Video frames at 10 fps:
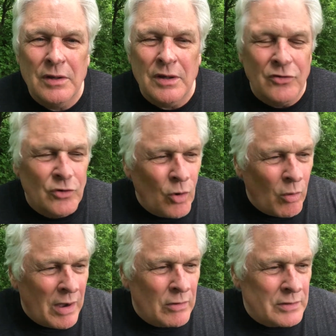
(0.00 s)
is go
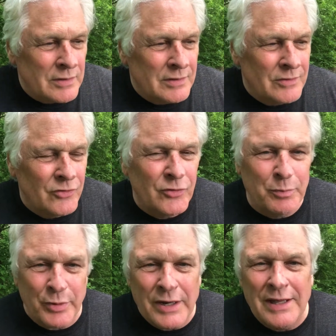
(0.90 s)
out,
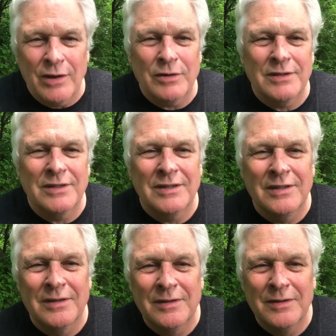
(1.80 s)
spread out,
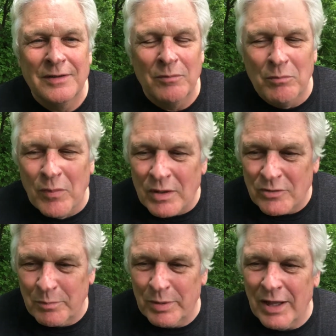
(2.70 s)

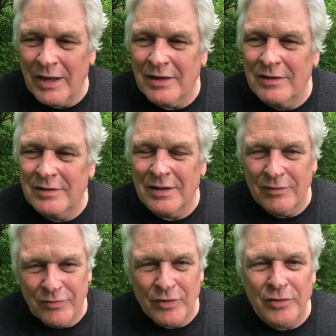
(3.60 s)
multiply, and
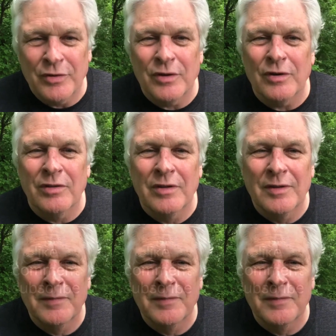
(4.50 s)
fill the earth.